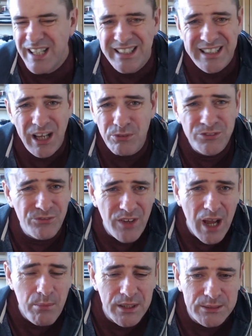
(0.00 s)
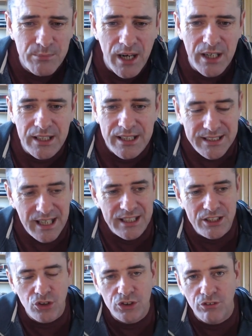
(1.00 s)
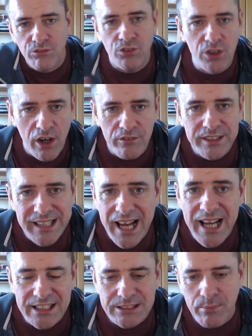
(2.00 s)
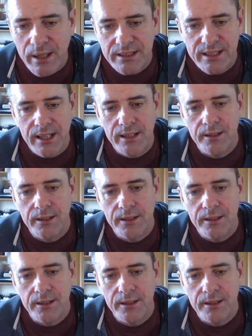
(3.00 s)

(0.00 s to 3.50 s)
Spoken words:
That was fabulous marketing. And then they took their foot off the gas back then